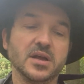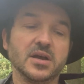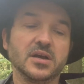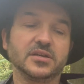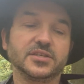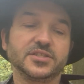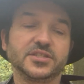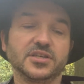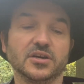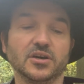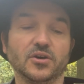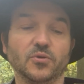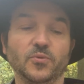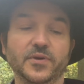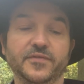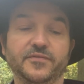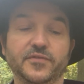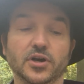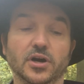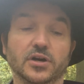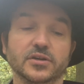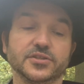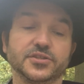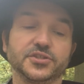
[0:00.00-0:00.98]
So we've
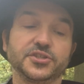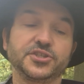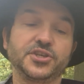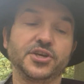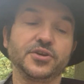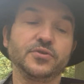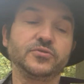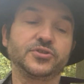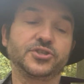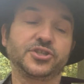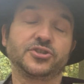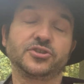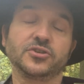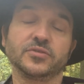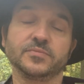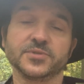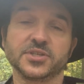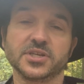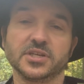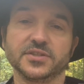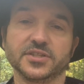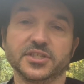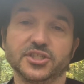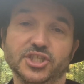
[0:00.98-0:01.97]
got 2
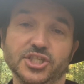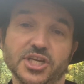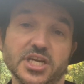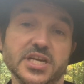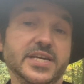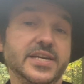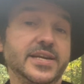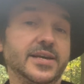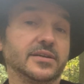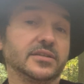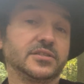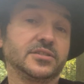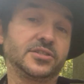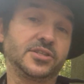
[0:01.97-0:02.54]
strums on the G,